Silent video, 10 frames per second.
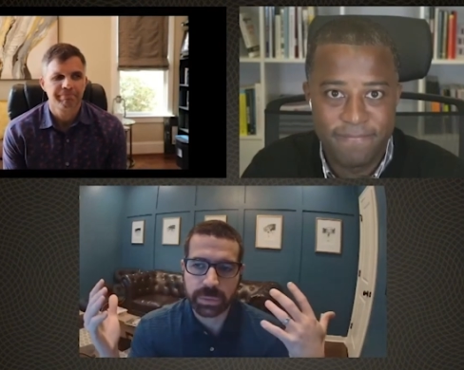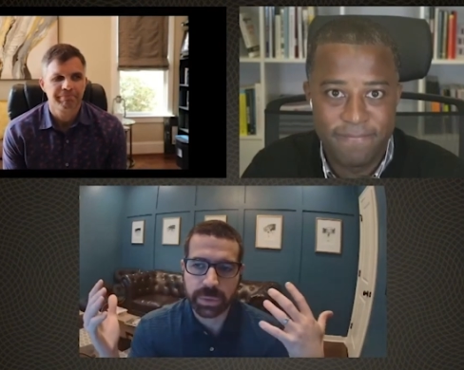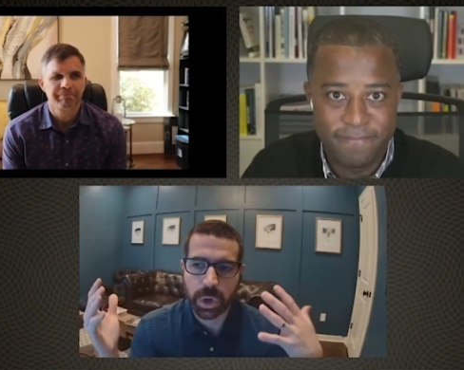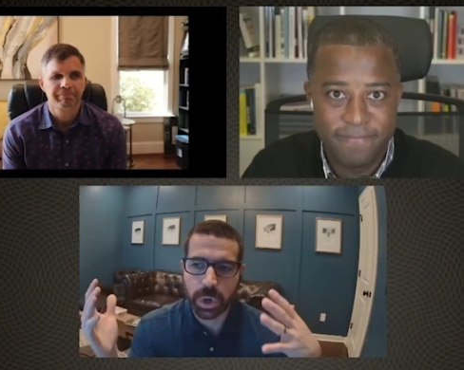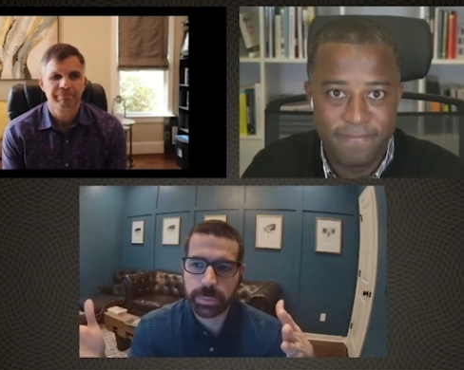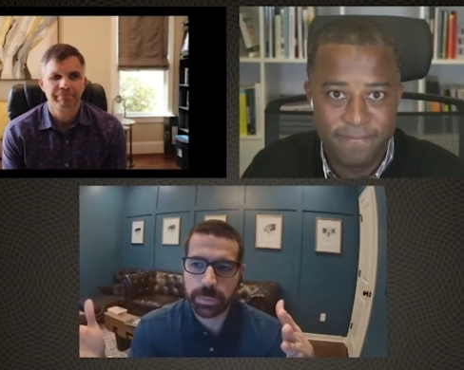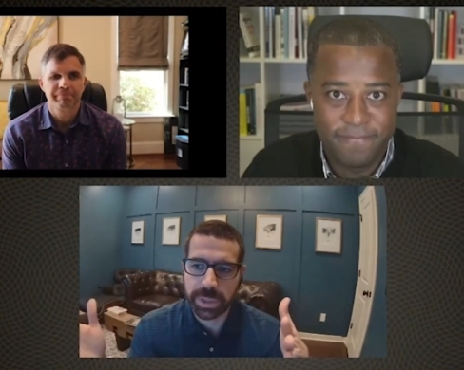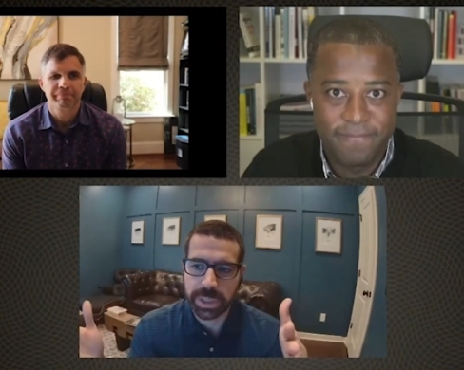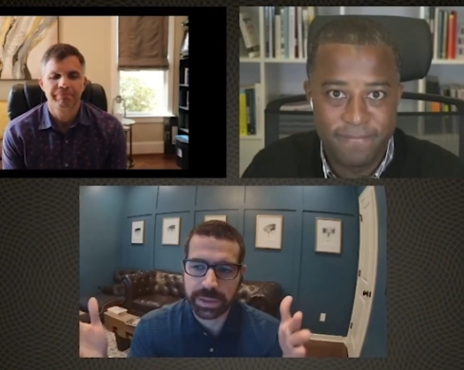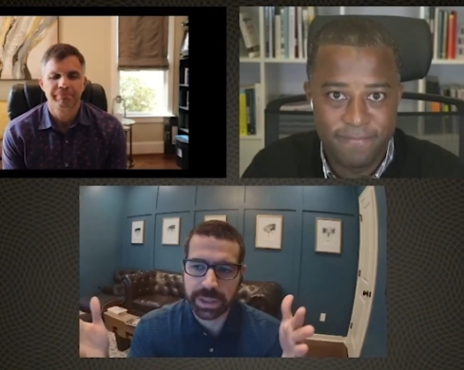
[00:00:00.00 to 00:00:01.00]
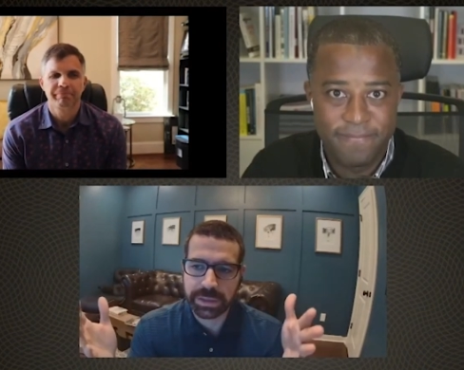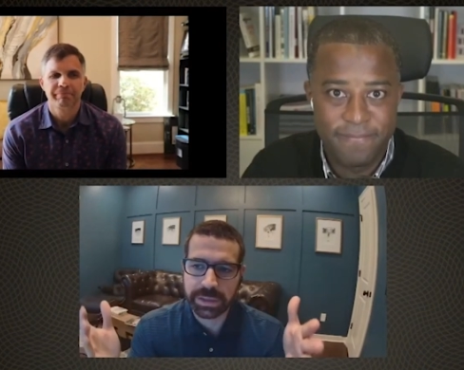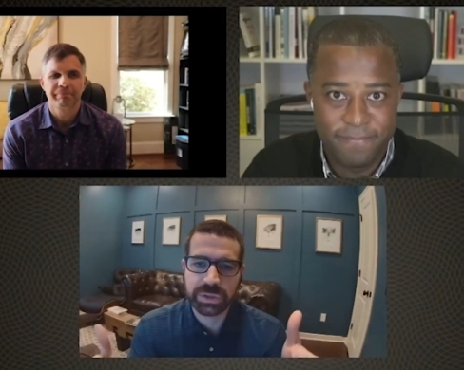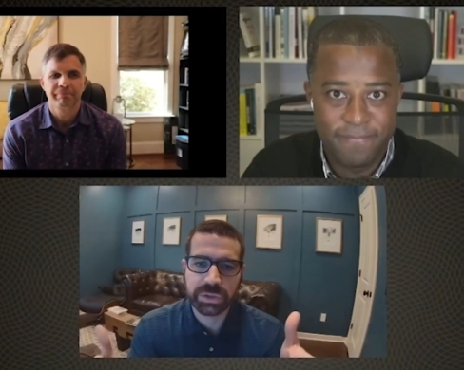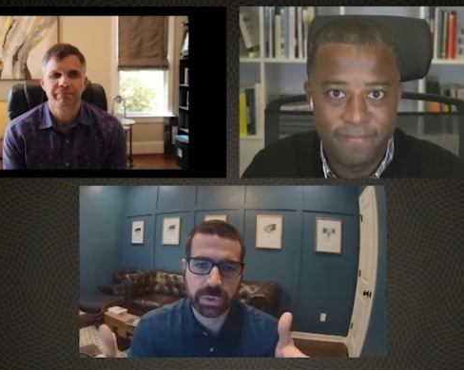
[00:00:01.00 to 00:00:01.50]
Speaker 1: We're hoping that
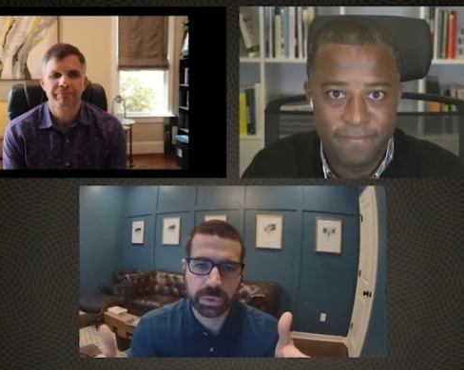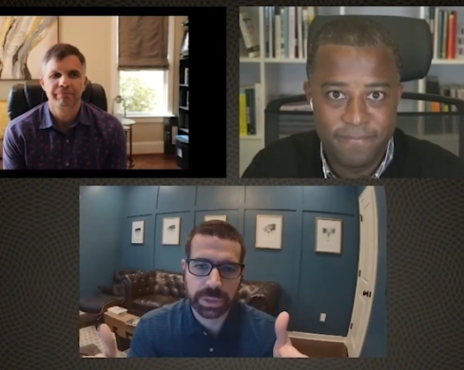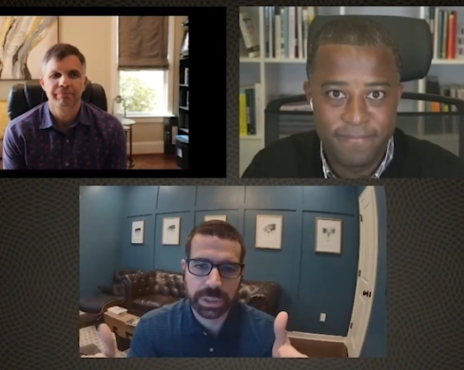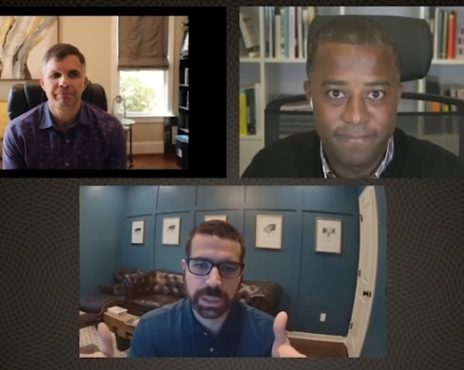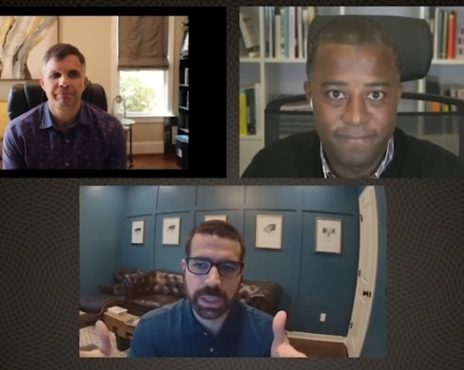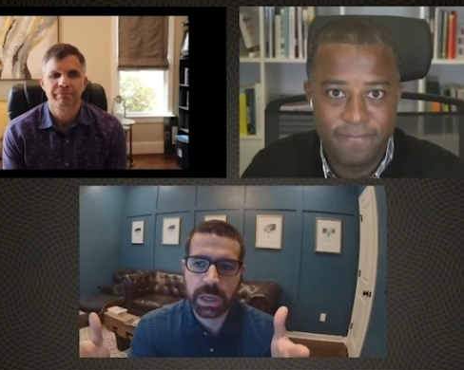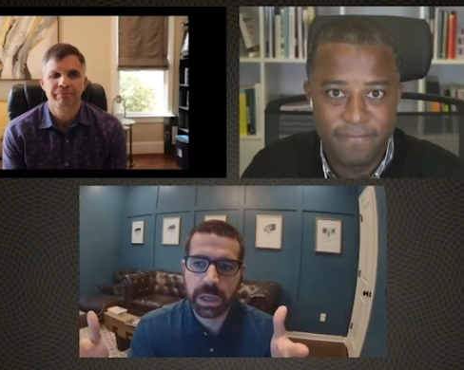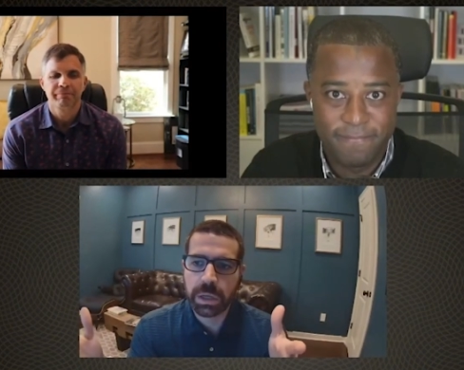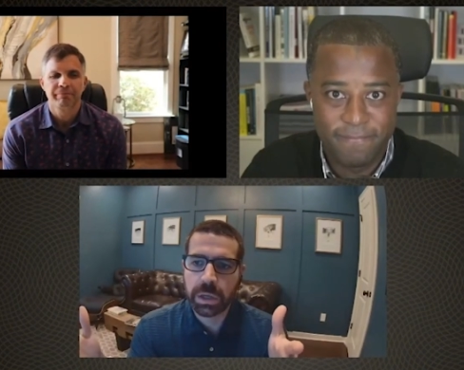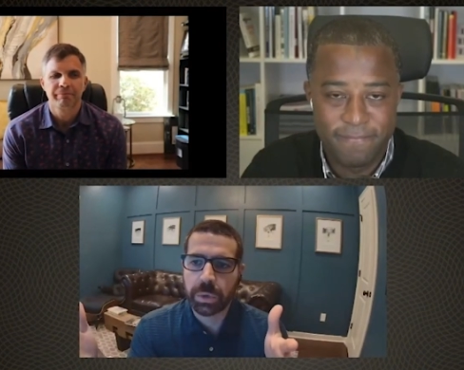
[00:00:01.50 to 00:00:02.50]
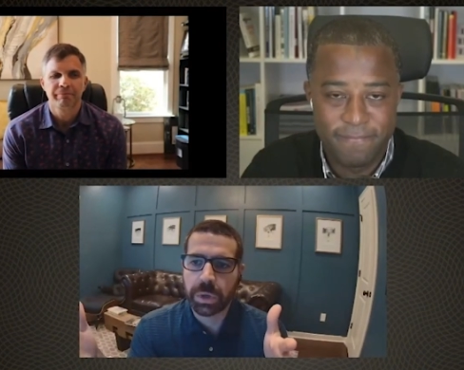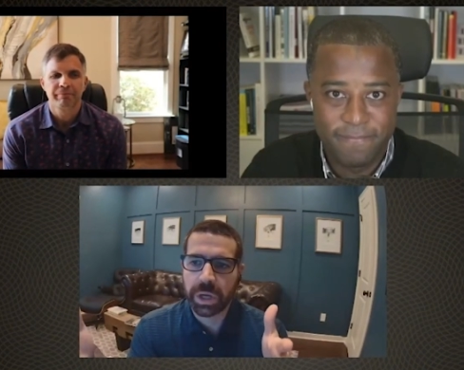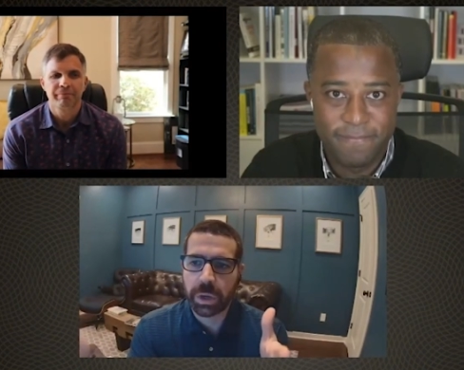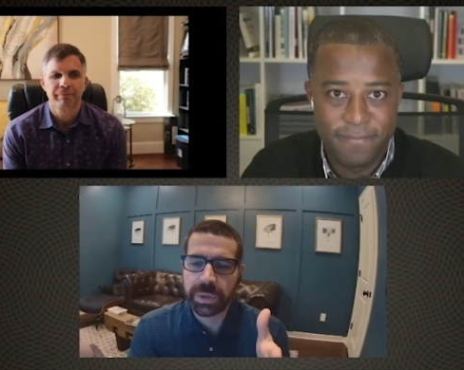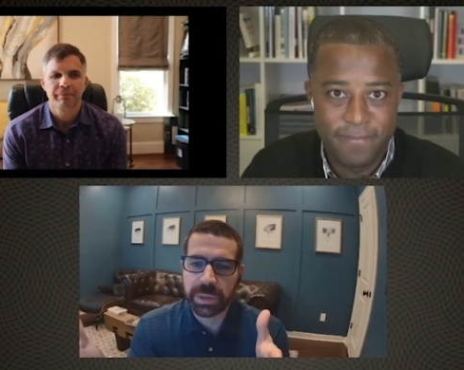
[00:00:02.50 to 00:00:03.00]
this story will
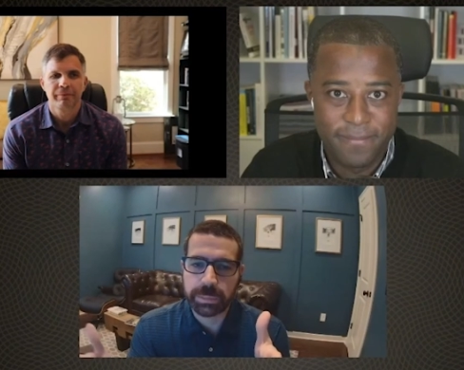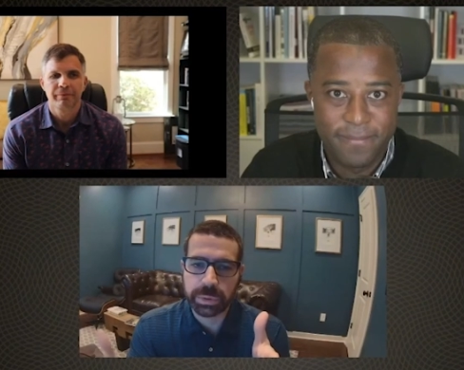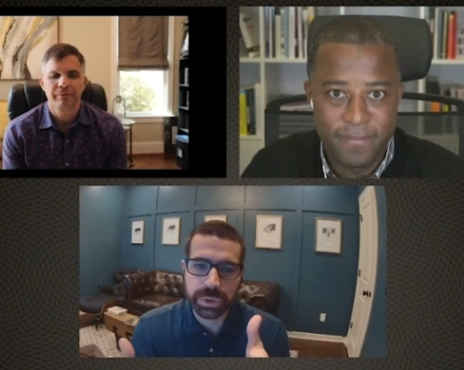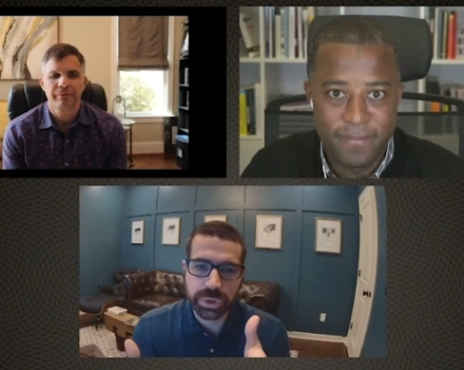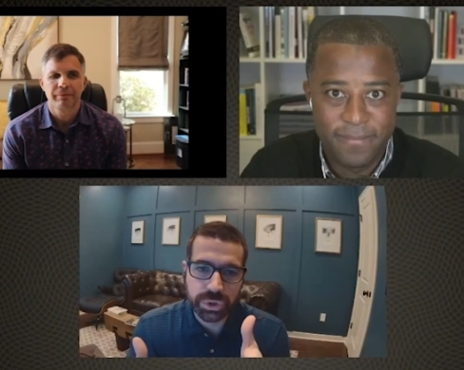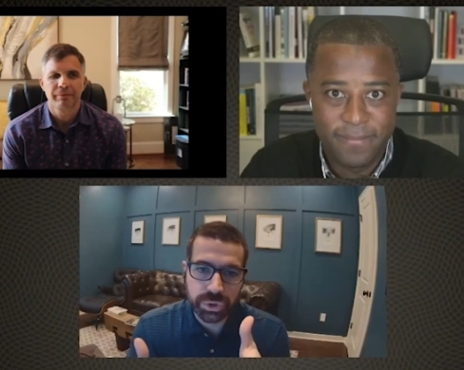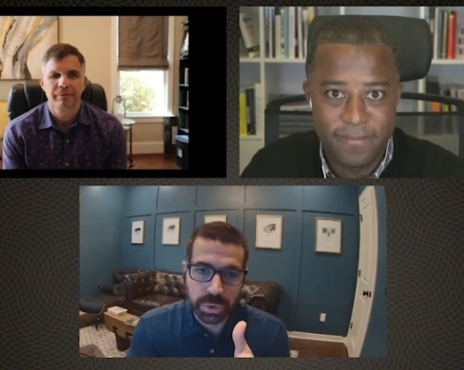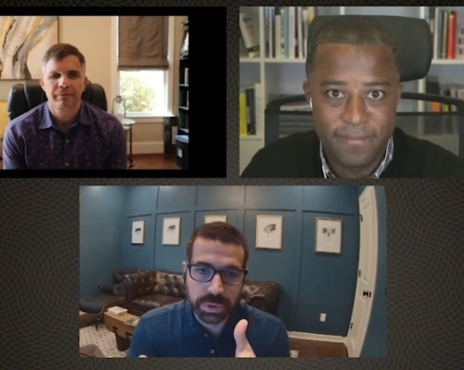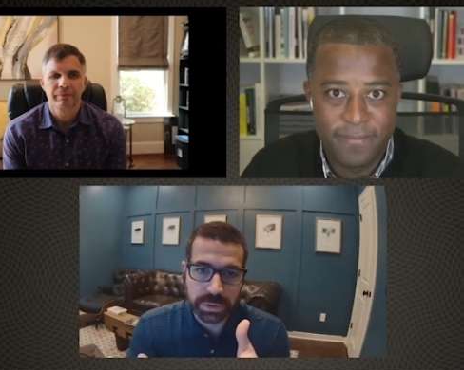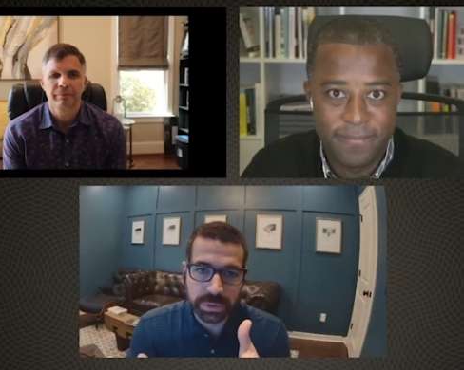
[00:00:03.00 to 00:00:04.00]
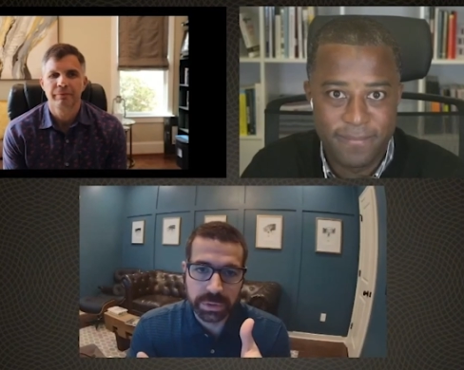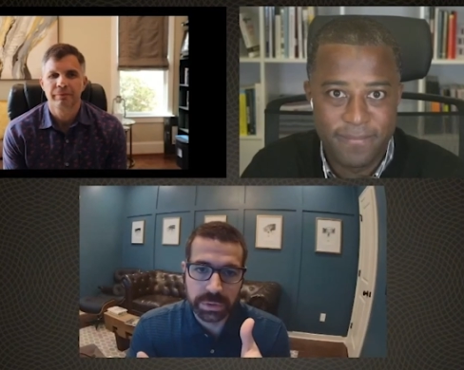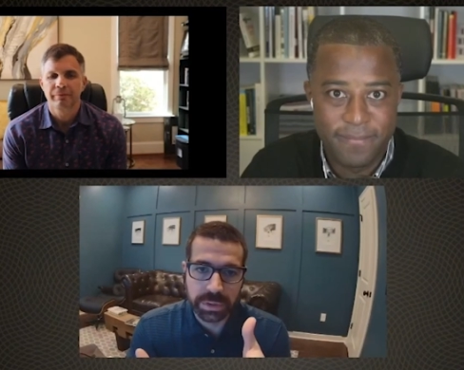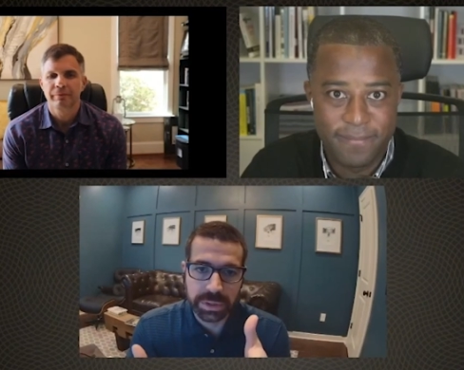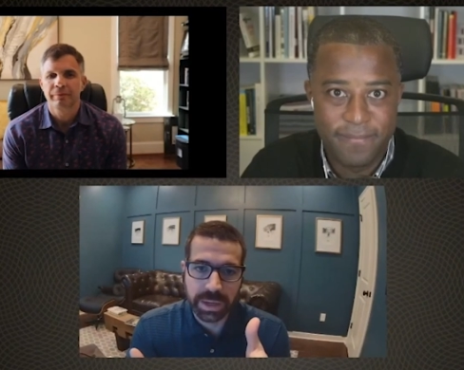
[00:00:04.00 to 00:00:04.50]
help people to shorten
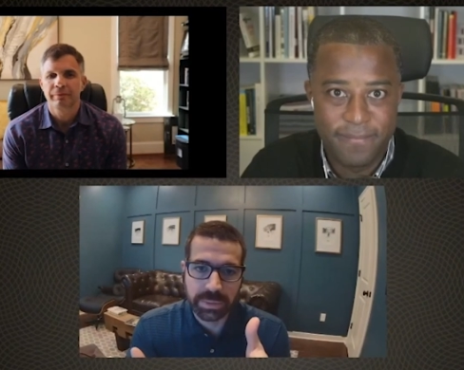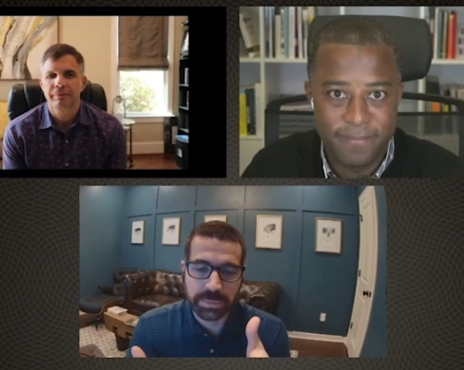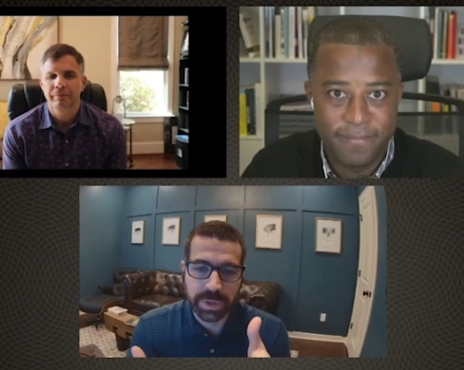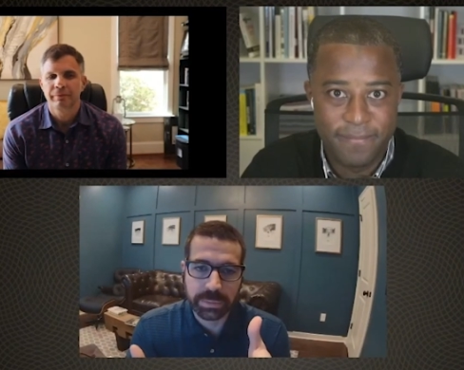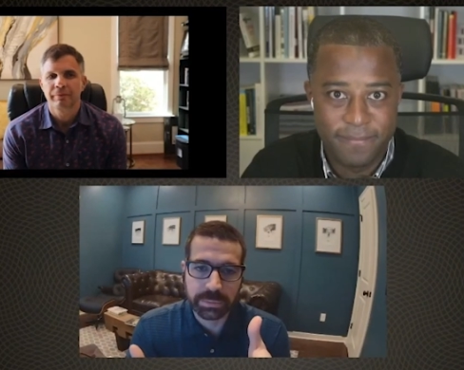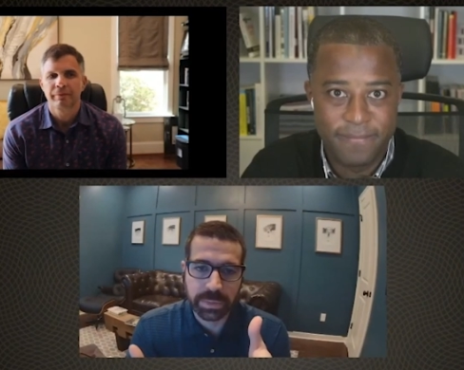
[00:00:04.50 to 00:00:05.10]
the time frame.